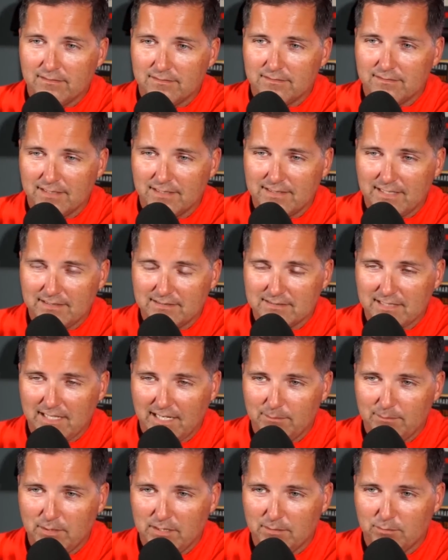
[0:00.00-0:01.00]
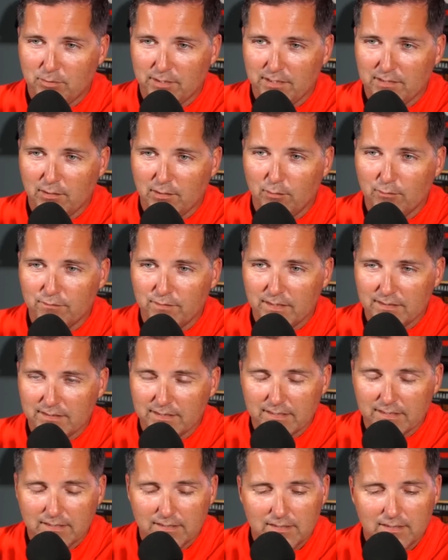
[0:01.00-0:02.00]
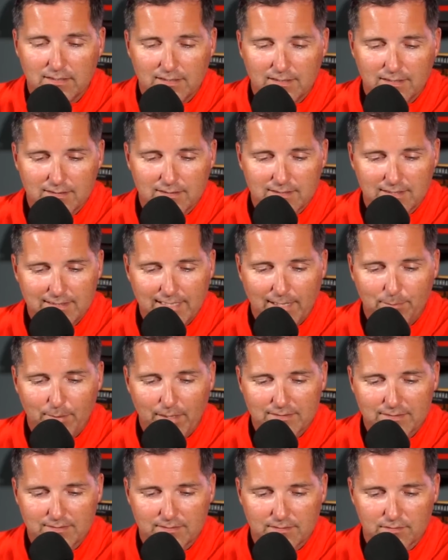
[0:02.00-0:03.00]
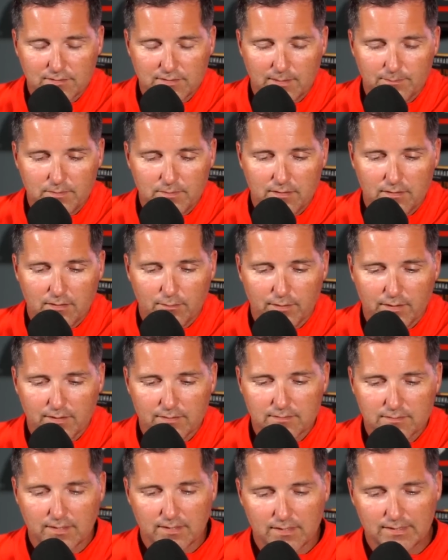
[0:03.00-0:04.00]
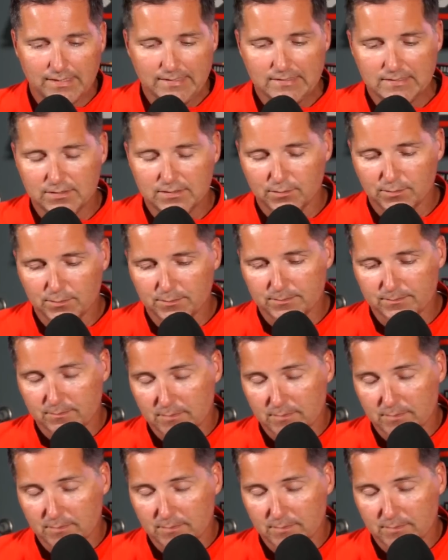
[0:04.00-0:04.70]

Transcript: That that's got to be a pretty low feeling uh, to get that pass intercepted, knowing it's going to lead to